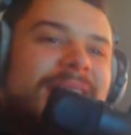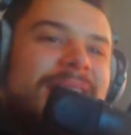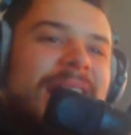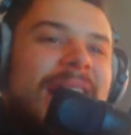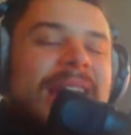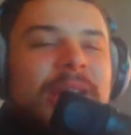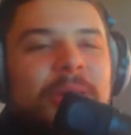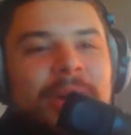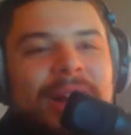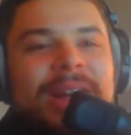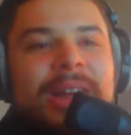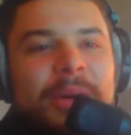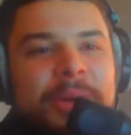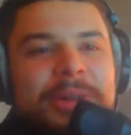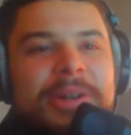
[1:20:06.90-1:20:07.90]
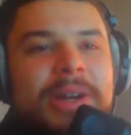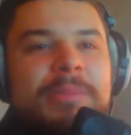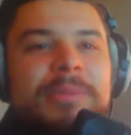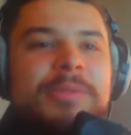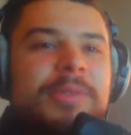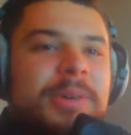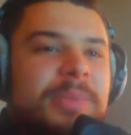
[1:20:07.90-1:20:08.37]
I get where you're
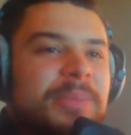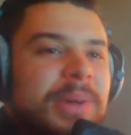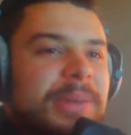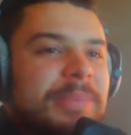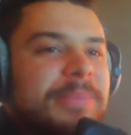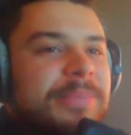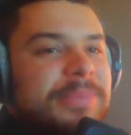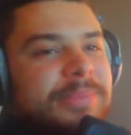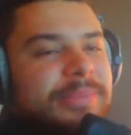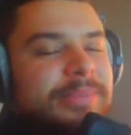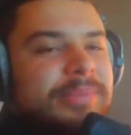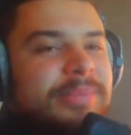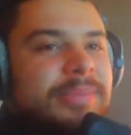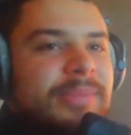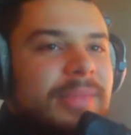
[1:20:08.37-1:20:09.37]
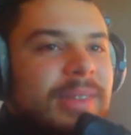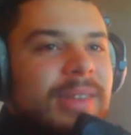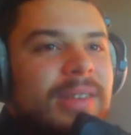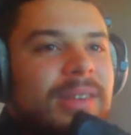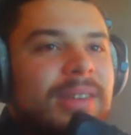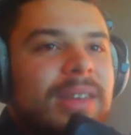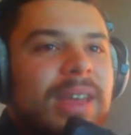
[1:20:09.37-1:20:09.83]
coming from, but
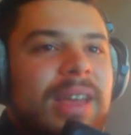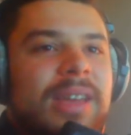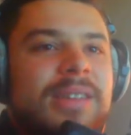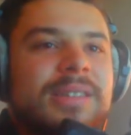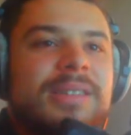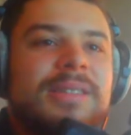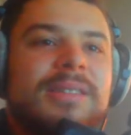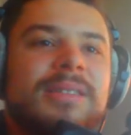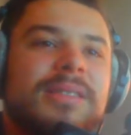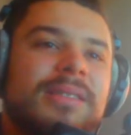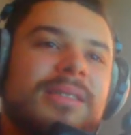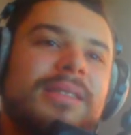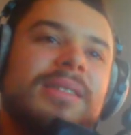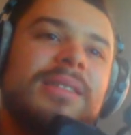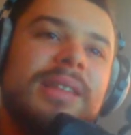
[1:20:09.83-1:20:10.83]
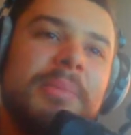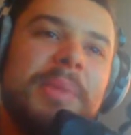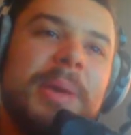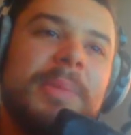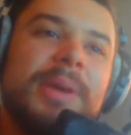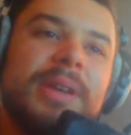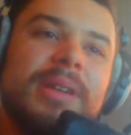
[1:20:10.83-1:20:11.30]
I guess that
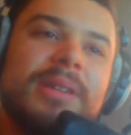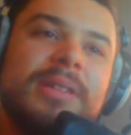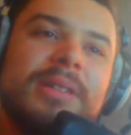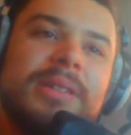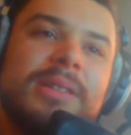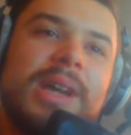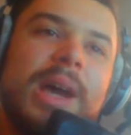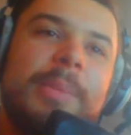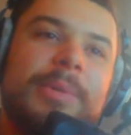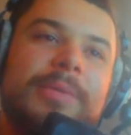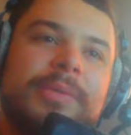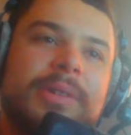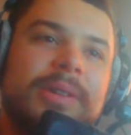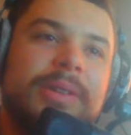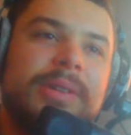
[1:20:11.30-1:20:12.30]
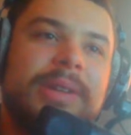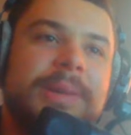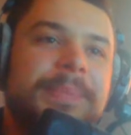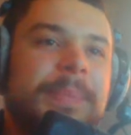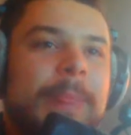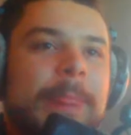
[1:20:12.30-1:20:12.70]
may be a topic for another day.